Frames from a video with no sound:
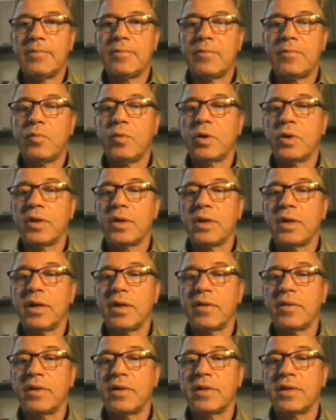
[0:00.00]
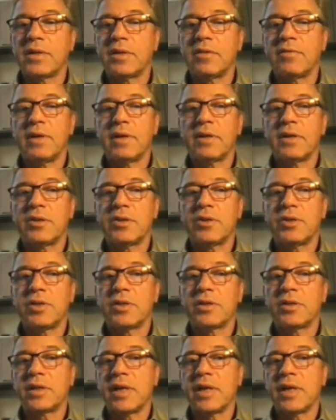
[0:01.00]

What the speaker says: What are the other disadvantages?